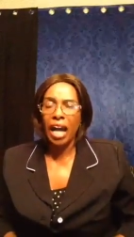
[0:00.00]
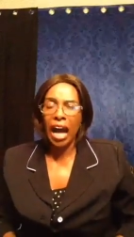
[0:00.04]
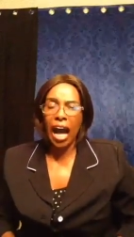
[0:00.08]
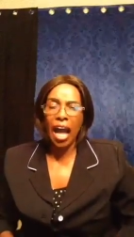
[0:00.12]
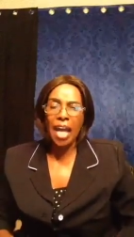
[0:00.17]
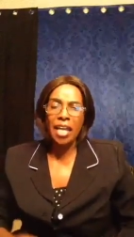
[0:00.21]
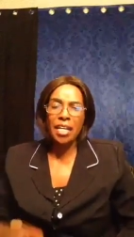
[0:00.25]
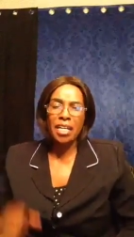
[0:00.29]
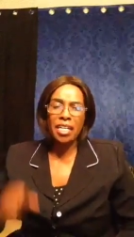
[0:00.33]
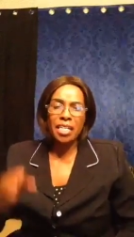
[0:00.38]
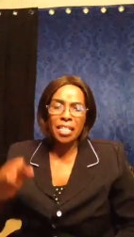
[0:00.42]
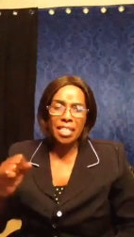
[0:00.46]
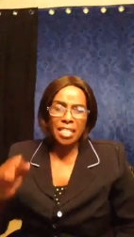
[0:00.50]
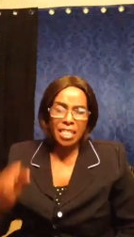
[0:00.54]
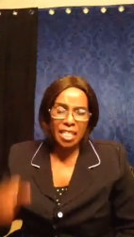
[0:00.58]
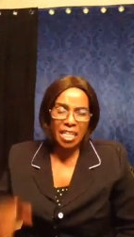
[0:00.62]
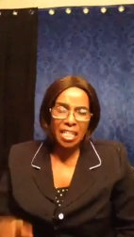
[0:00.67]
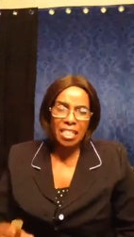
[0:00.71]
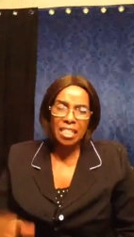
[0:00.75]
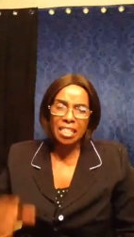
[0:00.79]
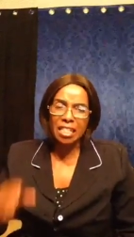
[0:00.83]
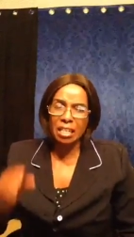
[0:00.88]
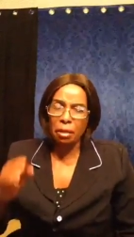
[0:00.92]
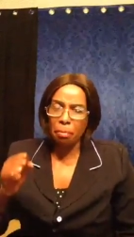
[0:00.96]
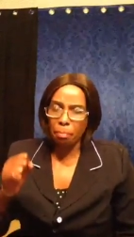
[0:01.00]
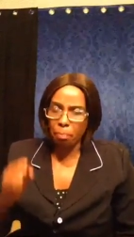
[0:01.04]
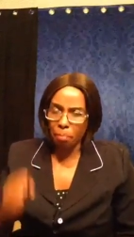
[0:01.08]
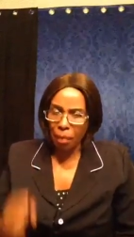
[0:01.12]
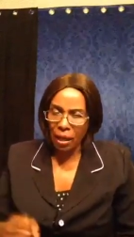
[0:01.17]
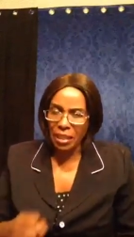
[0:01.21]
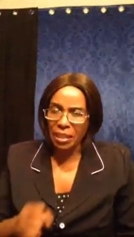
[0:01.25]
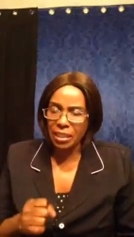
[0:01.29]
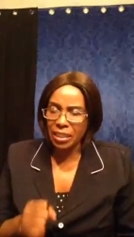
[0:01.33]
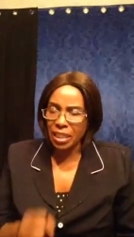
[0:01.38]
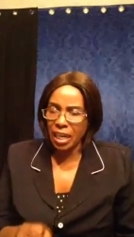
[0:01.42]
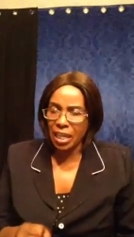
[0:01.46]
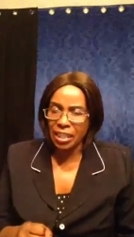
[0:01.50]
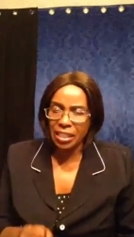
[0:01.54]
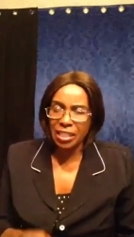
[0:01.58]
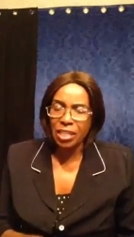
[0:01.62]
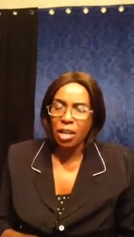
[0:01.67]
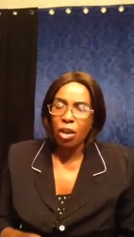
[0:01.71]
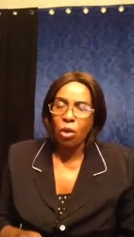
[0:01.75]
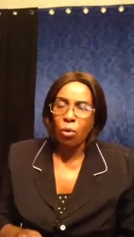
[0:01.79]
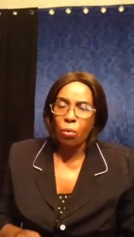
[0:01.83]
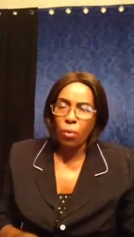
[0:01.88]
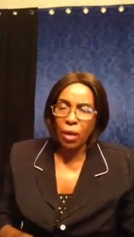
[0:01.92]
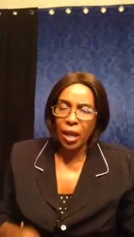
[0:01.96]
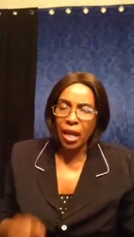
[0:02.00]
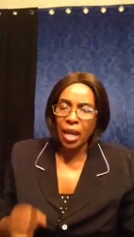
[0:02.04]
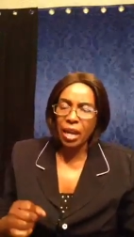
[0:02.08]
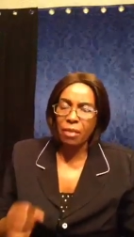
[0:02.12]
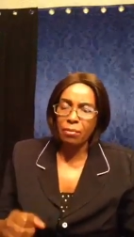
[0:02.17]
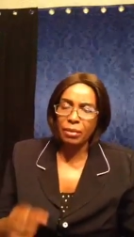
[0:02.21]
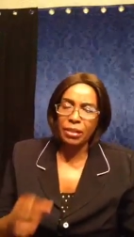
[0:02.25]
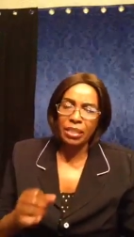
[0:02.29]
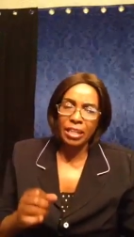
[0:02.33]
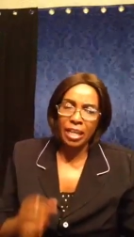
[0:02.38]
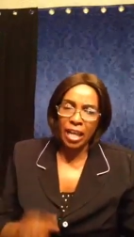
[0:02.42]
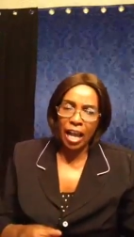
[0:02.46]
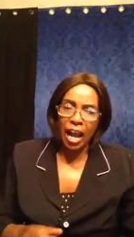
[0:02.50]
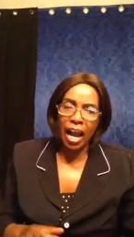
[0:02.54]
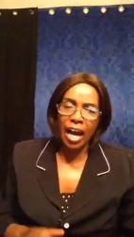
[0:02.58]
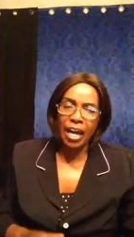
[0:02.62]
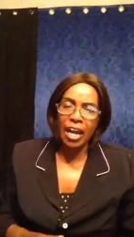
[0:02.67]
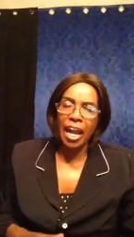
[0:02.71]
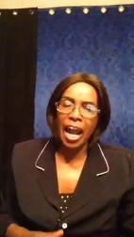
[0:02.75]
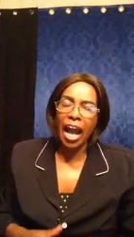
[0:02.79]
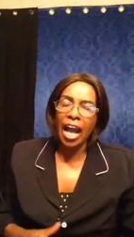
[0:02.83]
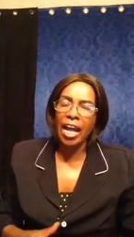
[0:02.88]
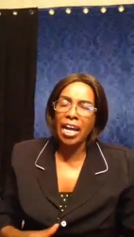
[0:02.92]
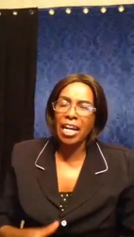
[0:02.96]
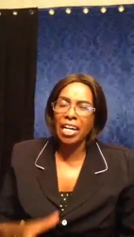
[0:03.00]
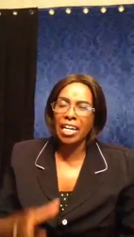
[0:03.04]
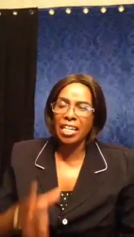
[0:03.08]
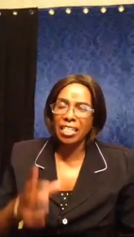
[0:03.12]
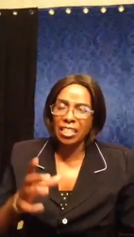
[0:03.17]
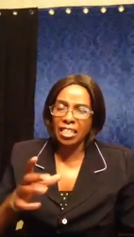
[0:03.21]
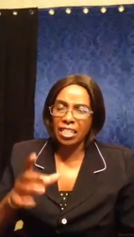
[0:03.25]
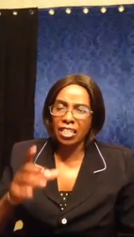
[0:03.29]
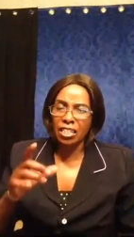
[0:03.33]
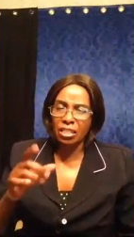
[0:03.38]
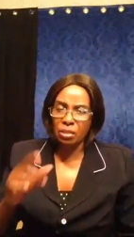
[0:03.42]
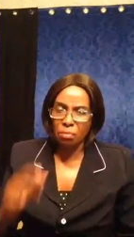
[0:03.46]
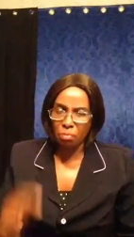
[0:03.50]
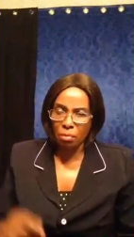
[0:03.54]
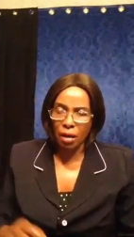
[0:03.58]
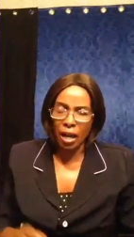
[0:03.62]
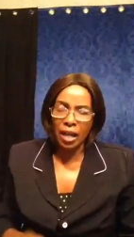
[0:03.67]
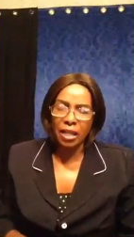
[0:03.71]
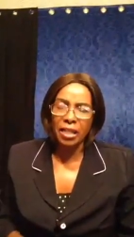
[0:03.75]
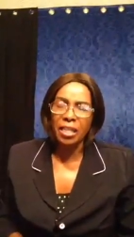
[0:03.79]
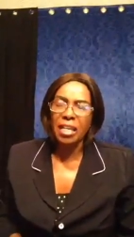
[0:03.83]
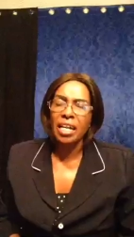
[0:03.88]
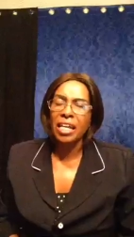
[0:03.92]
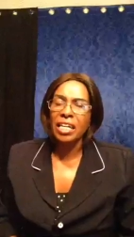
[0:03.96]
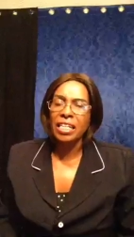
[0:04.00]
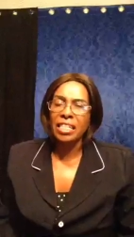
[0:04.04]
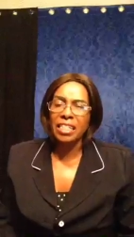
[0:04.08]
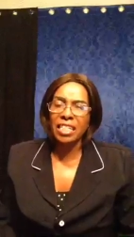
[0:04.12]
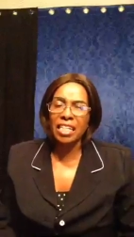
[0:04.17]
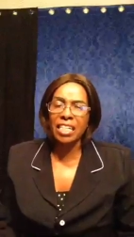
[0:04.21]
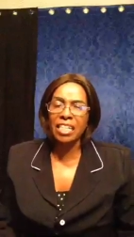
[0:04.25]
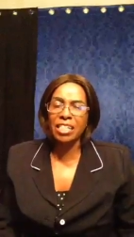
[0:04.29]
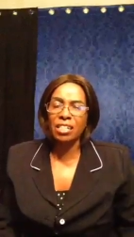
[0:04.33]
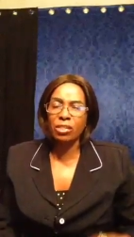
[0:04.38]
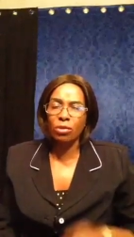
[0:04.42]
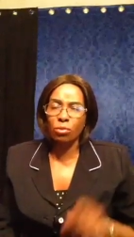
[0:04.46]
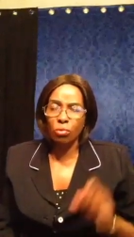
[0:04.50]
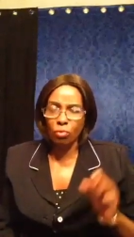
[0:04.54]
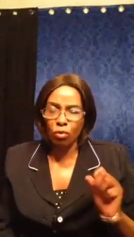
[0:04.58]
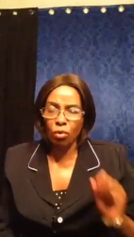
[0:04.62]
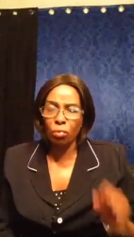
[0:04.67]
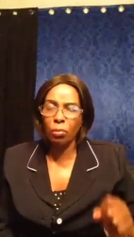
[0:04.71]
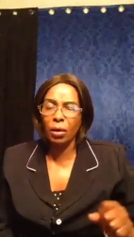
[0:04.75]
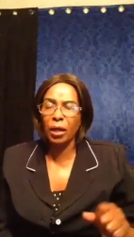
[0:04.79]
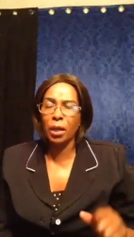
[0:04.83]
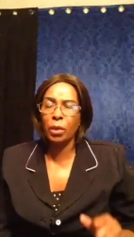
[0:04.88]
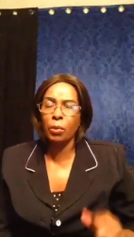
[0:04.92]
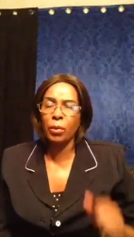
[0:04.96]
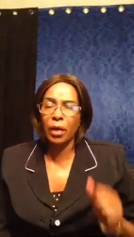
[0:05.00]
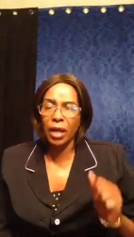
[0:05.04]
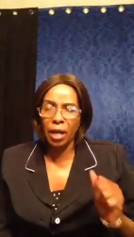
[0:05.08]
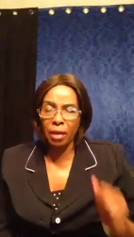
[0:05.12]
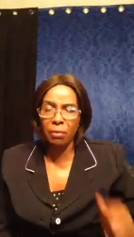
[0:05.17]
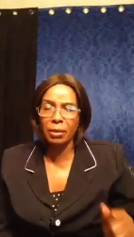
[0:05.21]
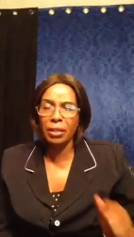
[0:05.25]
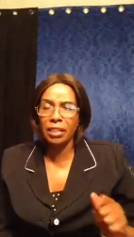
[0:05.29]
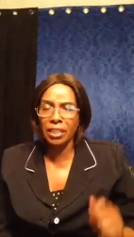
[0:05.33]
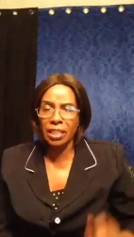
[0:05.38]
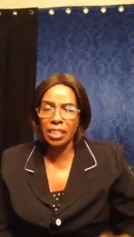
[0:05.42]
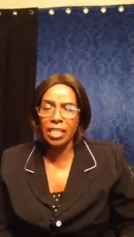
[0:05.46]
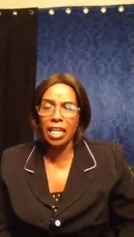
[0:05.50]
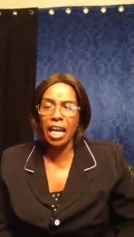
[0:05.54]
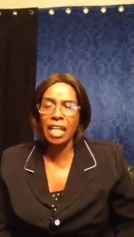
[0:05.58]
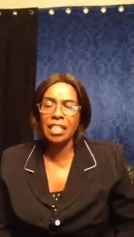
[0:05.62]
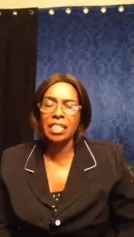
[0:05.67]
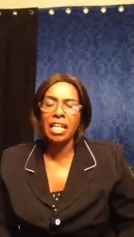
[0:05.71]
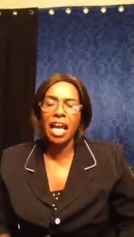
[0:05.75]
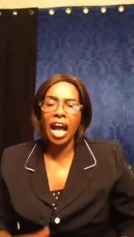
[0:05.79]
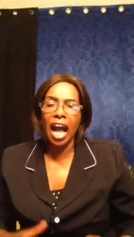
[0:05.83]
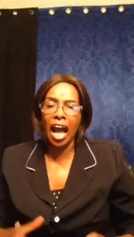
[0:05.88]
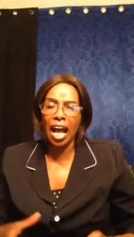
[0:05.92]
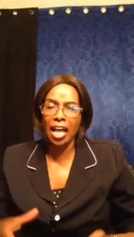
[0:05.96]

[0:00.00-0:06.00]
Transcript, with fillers: I release the partners wherever they are. I release this man, this woman, wherever it is at.